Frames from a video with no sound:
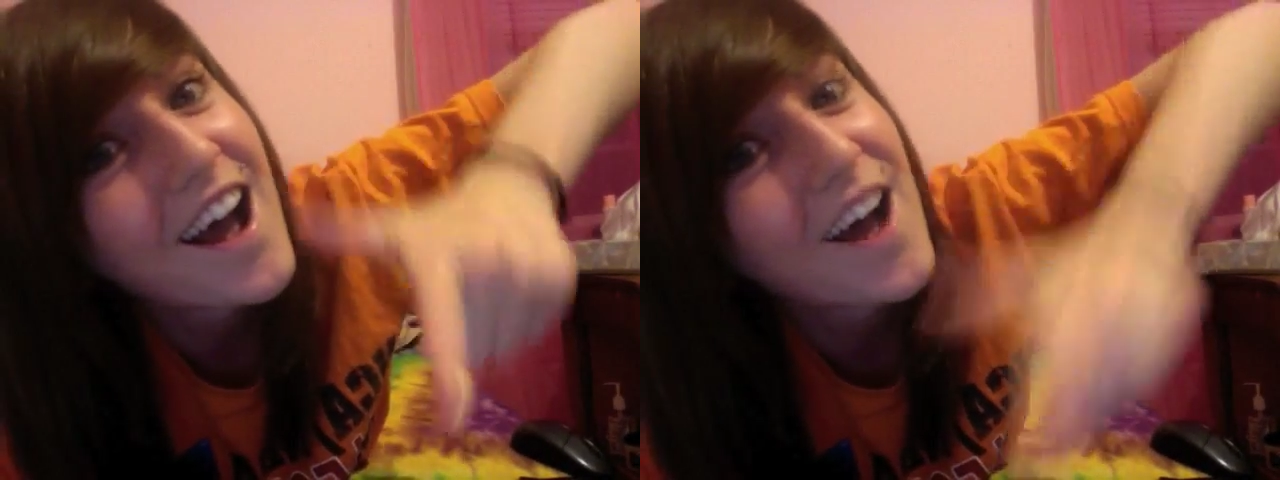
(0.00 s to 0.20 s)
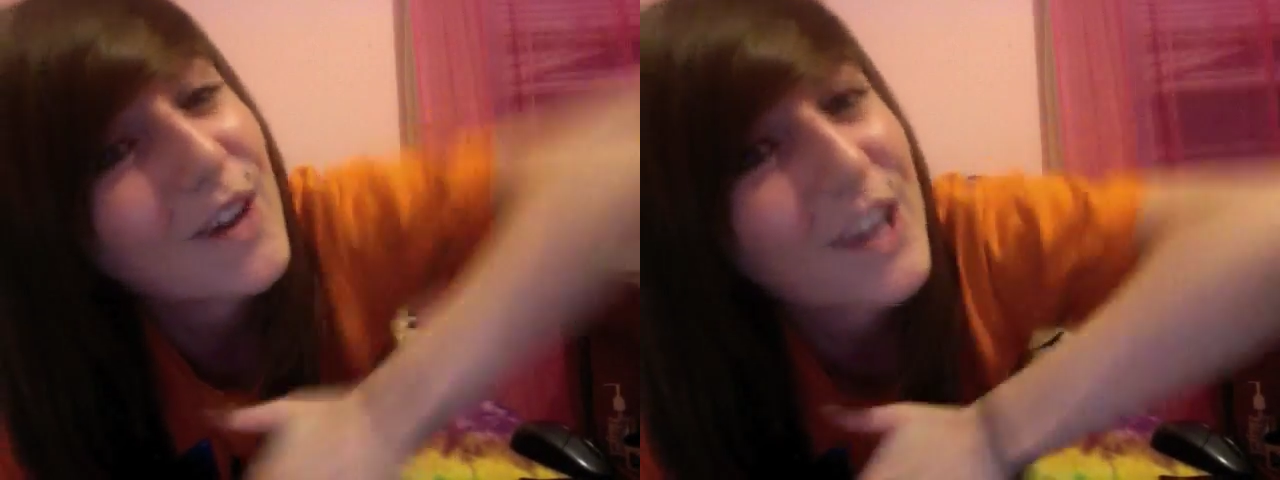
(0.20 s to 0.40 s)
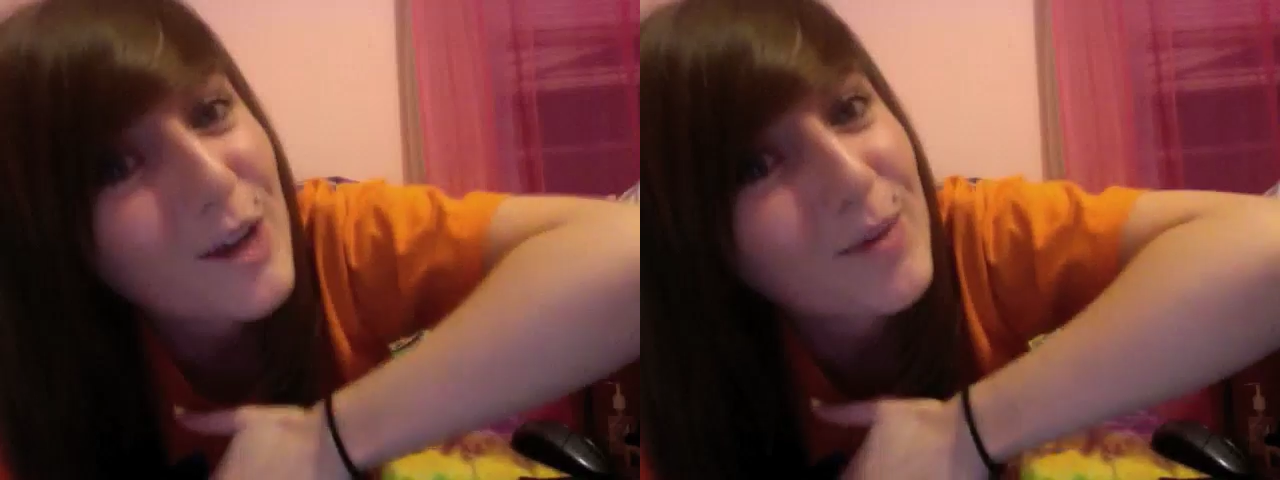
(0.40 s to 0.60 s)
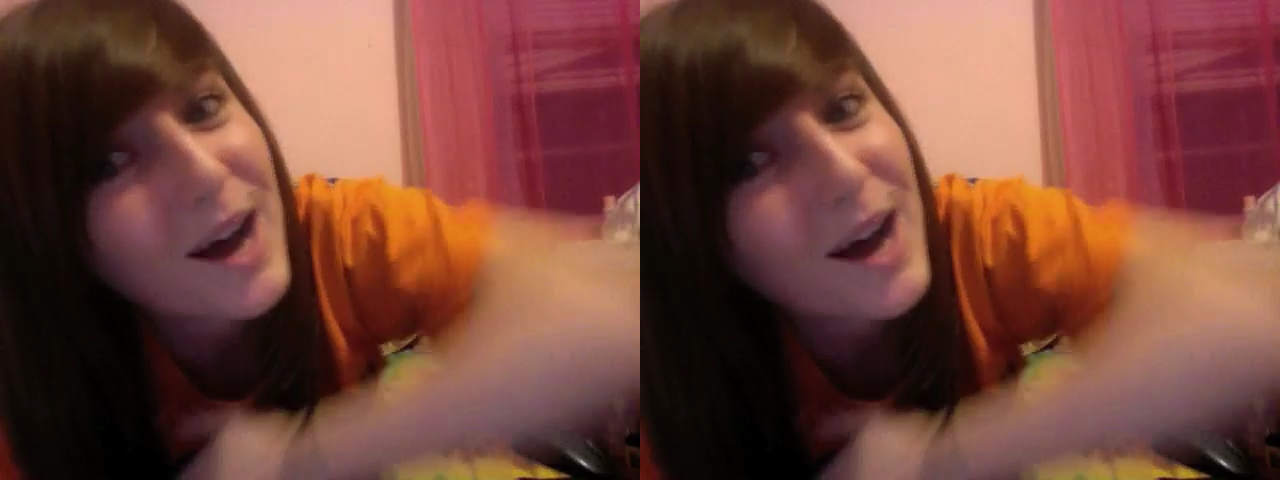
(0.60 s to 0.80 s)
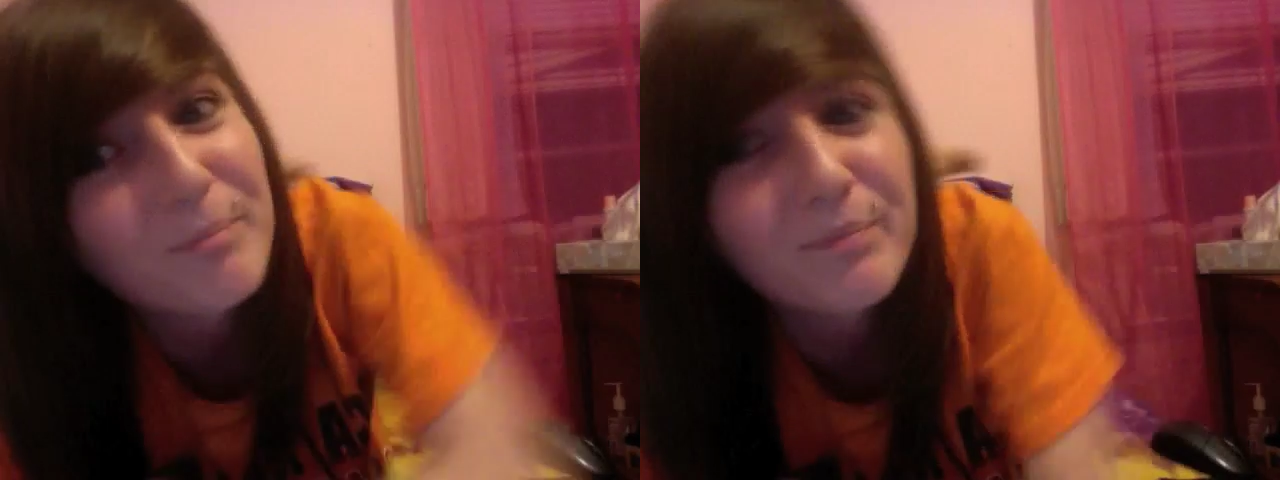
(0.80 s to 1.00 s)
Way to go,
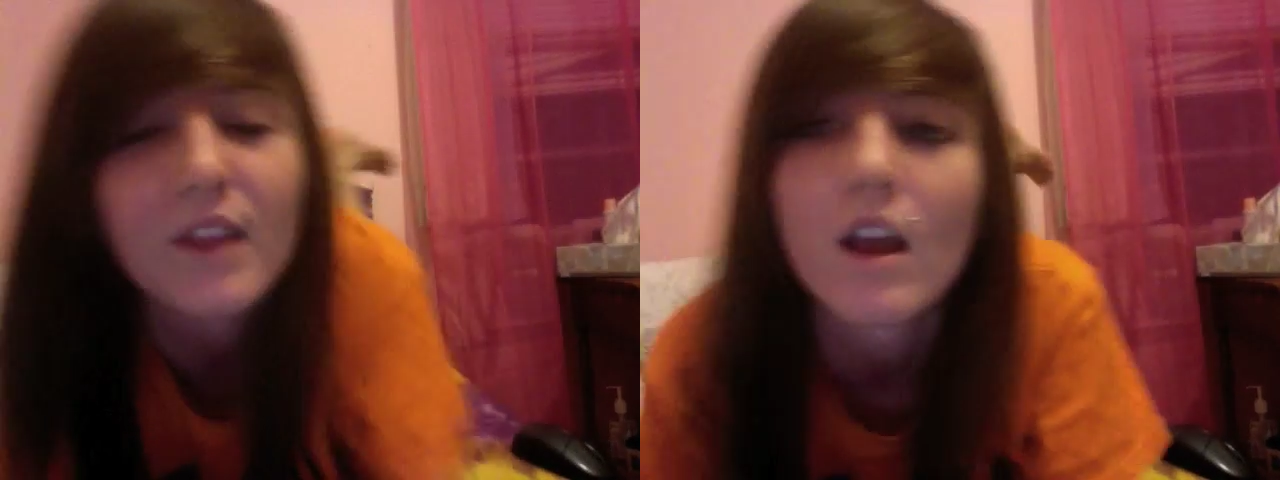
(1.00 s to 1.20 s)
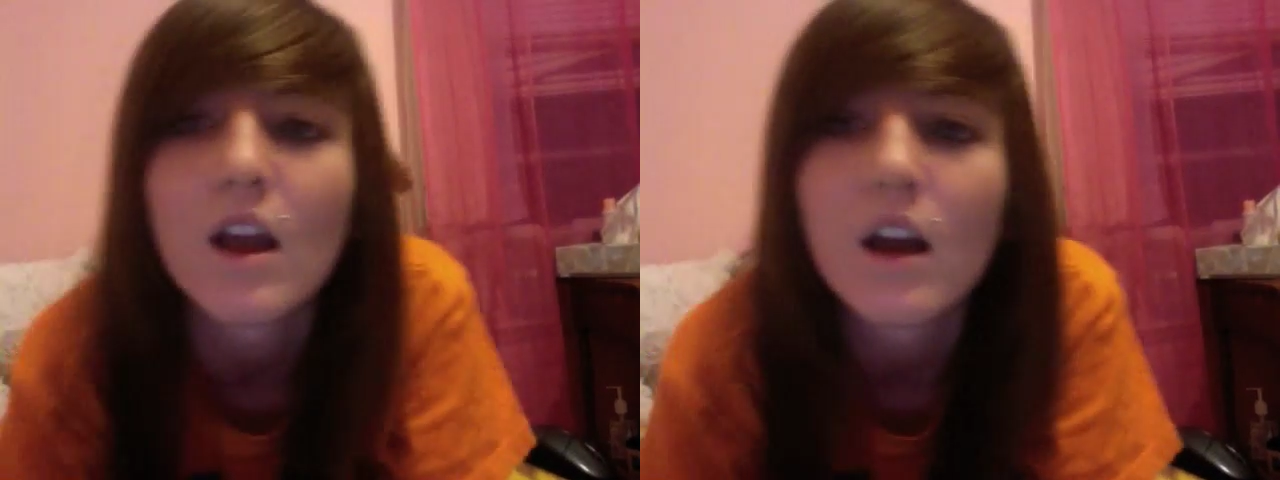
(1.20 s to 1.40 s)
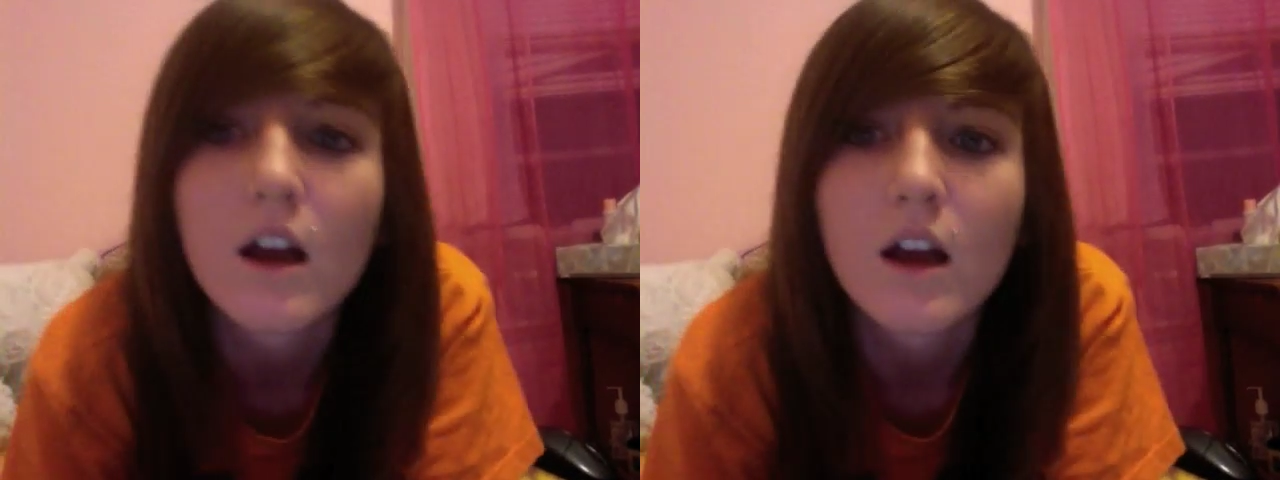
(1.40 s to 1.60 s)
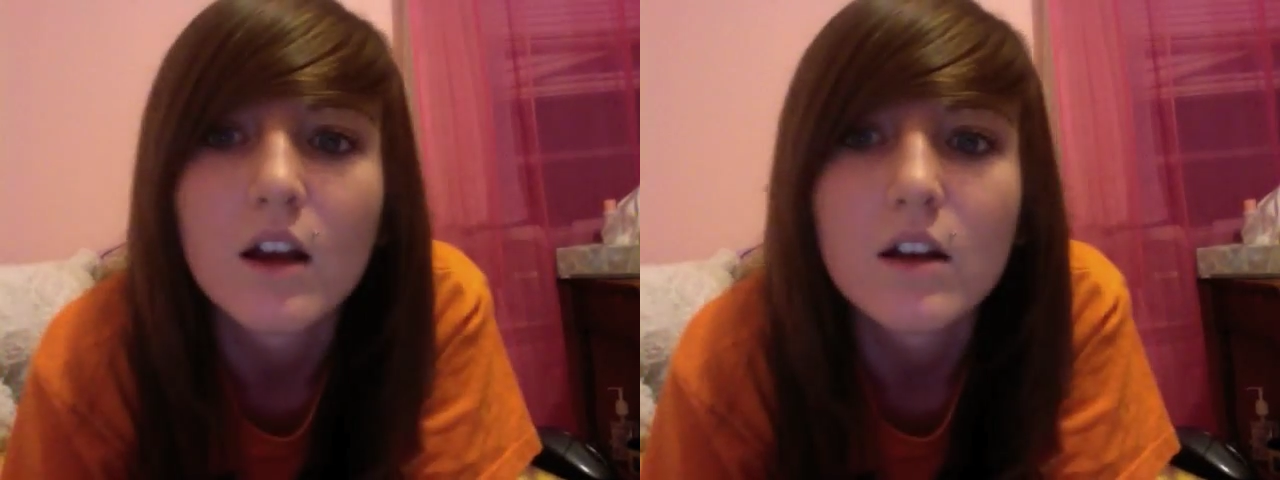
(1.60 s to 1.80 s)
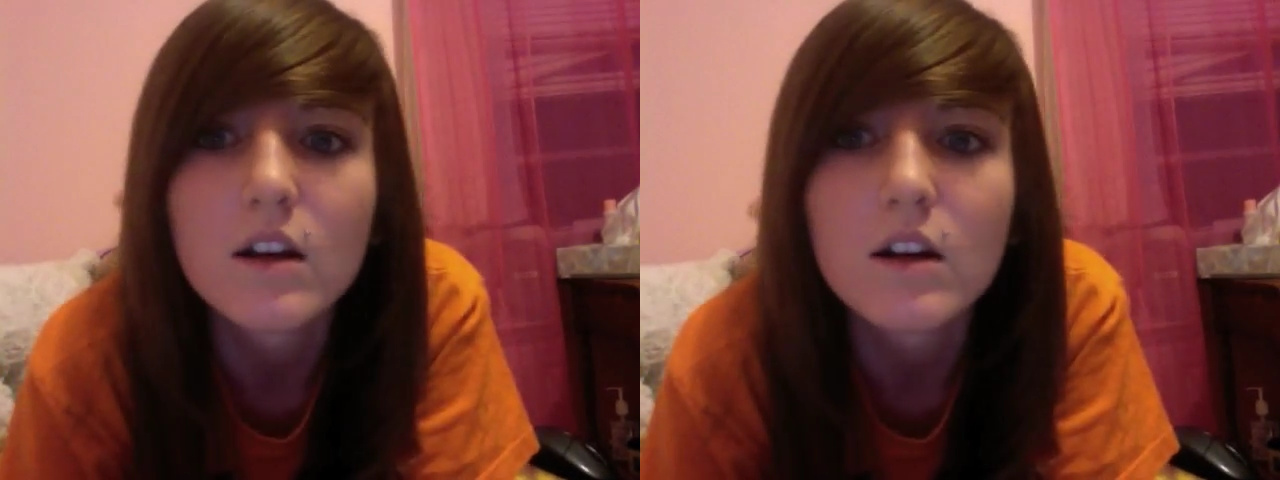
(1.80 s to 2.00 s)
Mom.
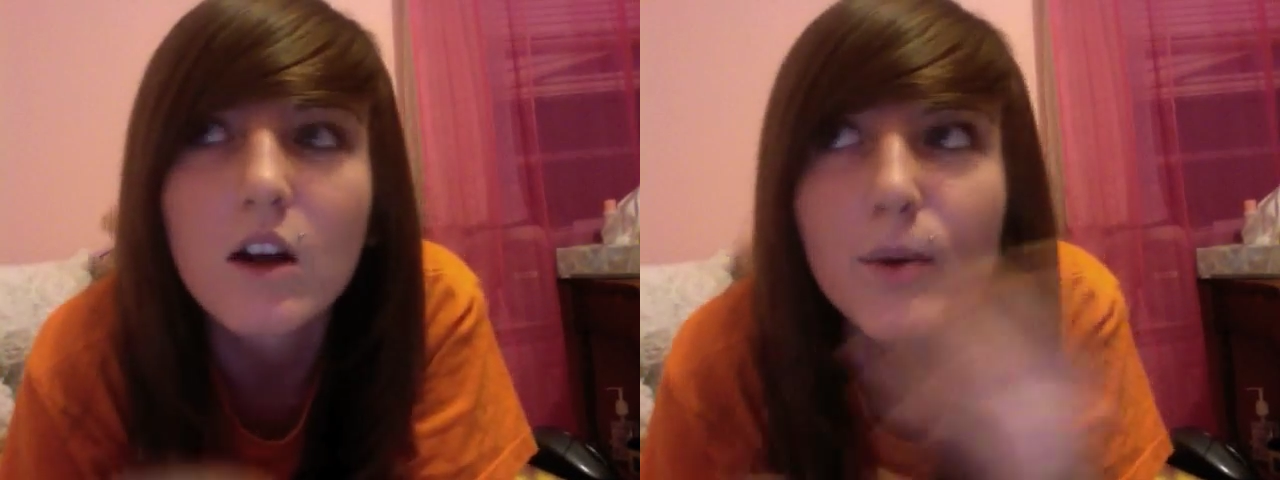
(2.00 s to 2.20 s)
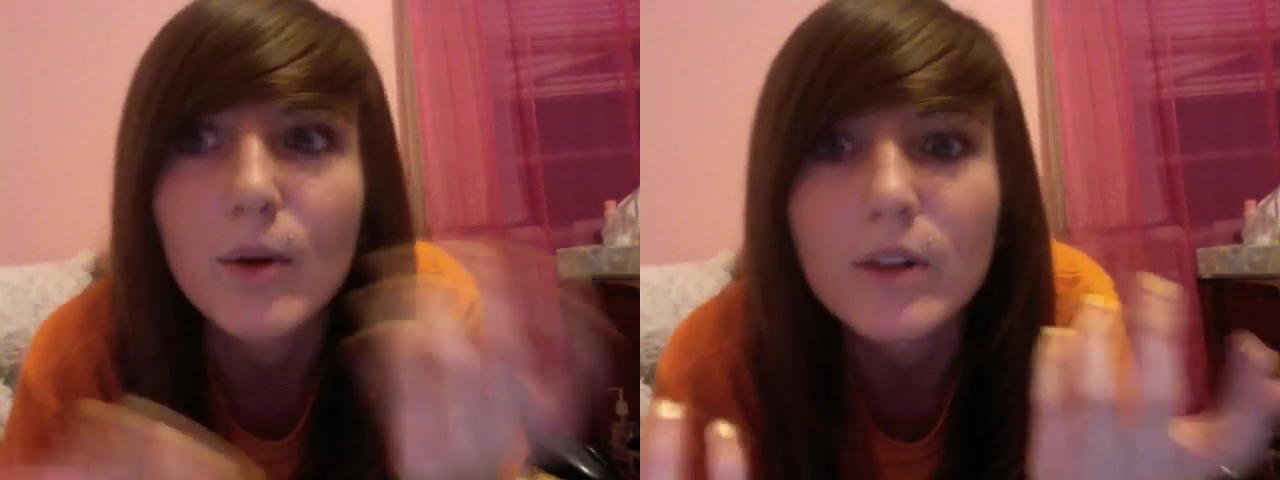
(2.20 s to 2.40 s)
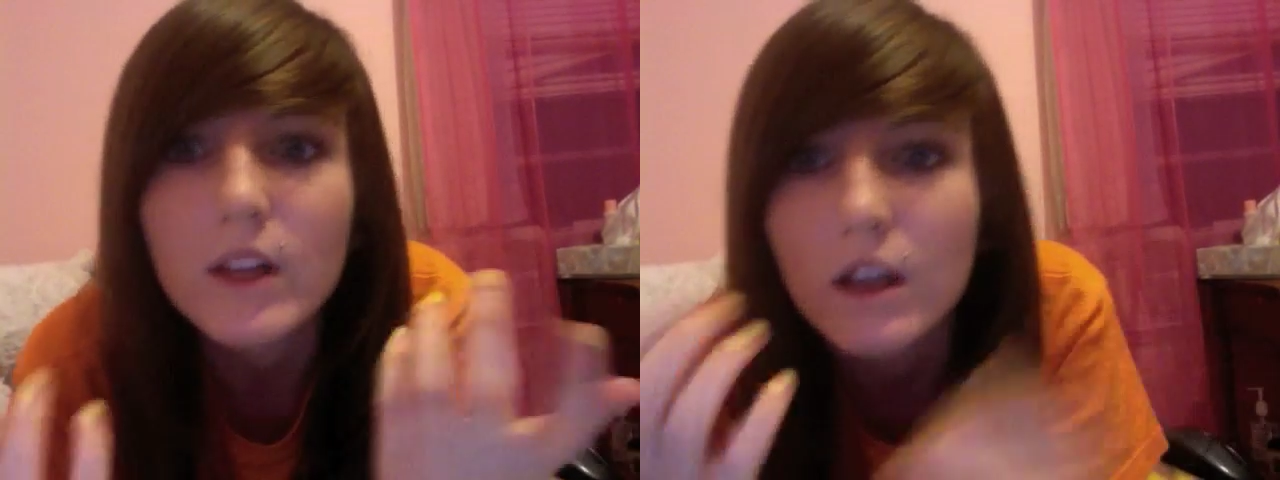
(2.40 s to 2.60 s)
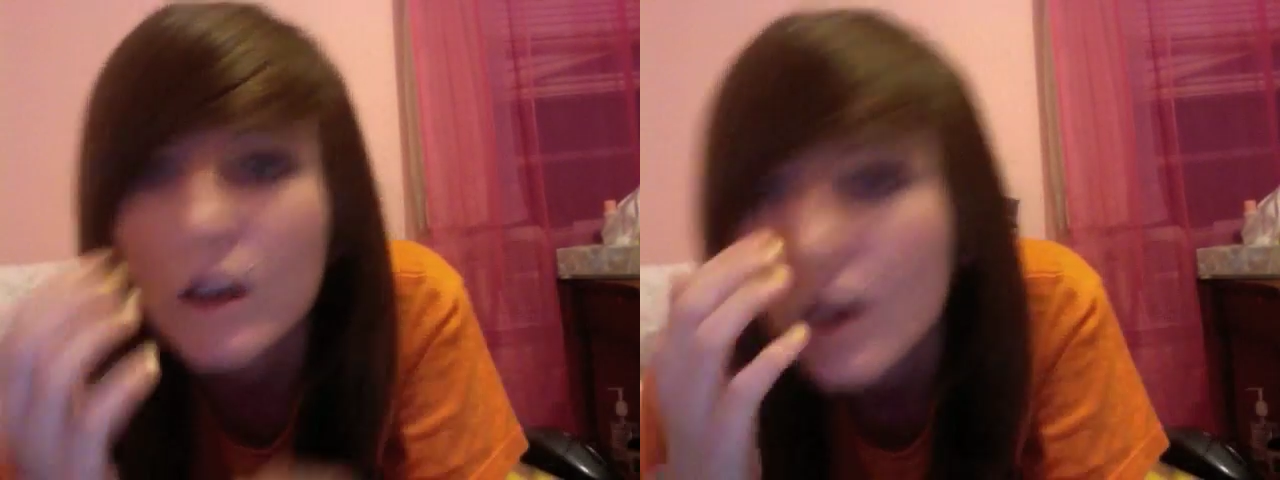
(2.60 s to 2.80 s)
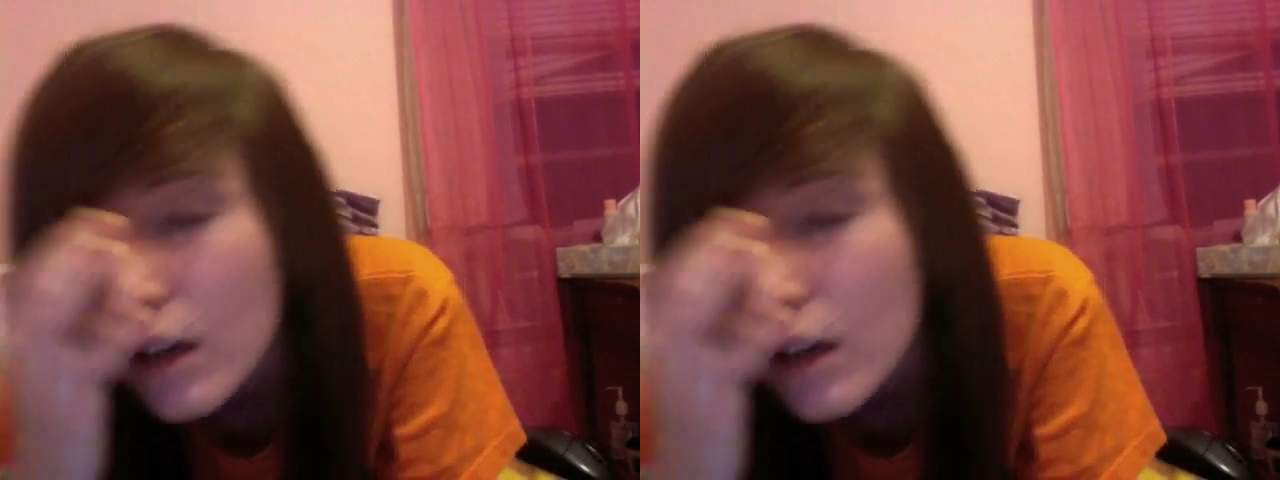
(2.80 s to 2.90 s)
No, but really,